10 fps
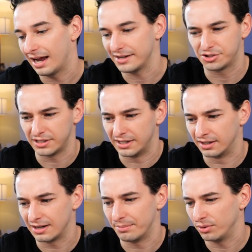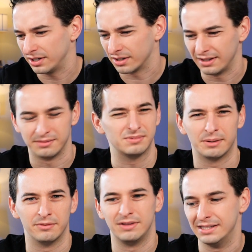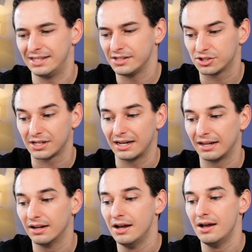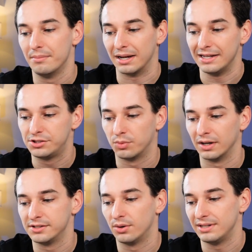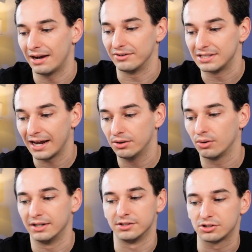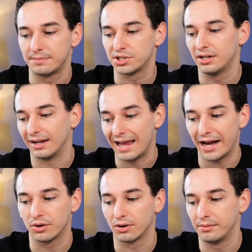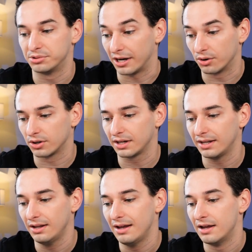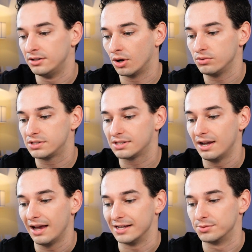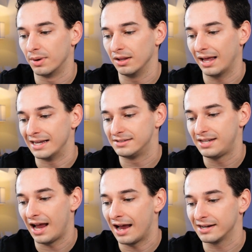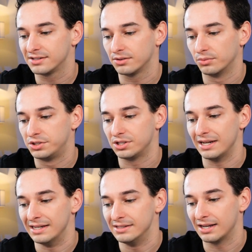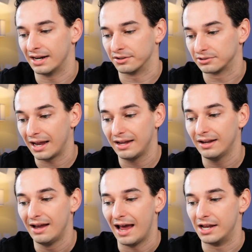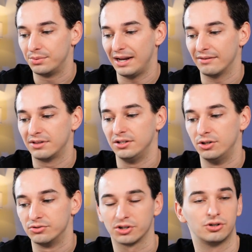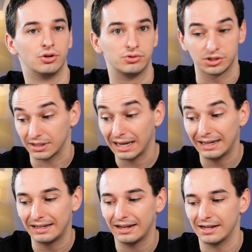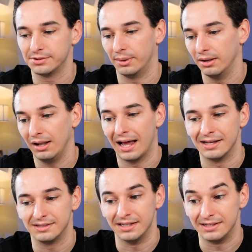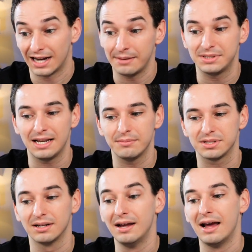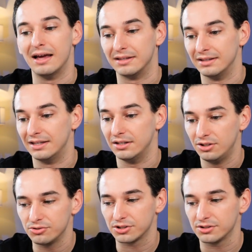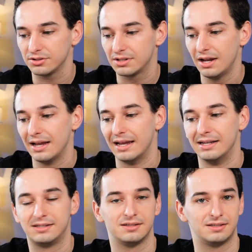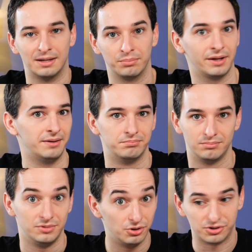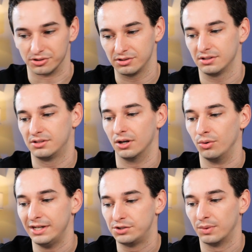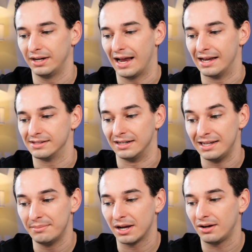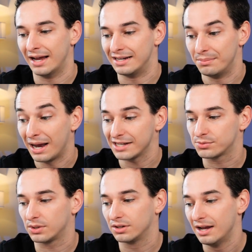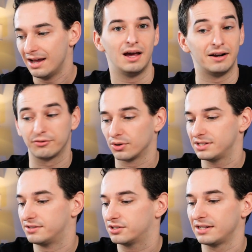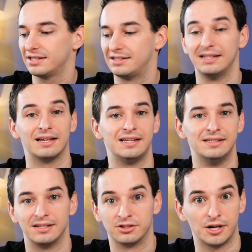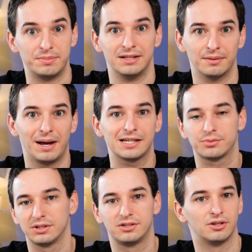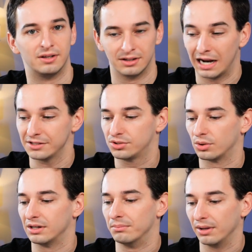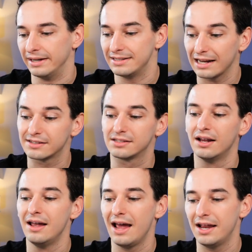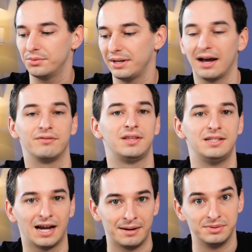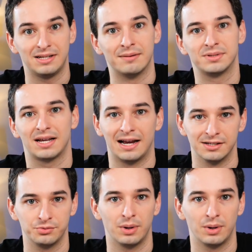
I created a couple here. I think some of these he created, but each one is going to have a title, a description, a category, priority, notes, as well as tags, which is an array. And we have the user who created it as well as the timestamps. And then the users is simply users. So each one has an email and a password. And of course, it's great to see that he's encrypting the password so they're not stored in plain text. And we have the timestamps as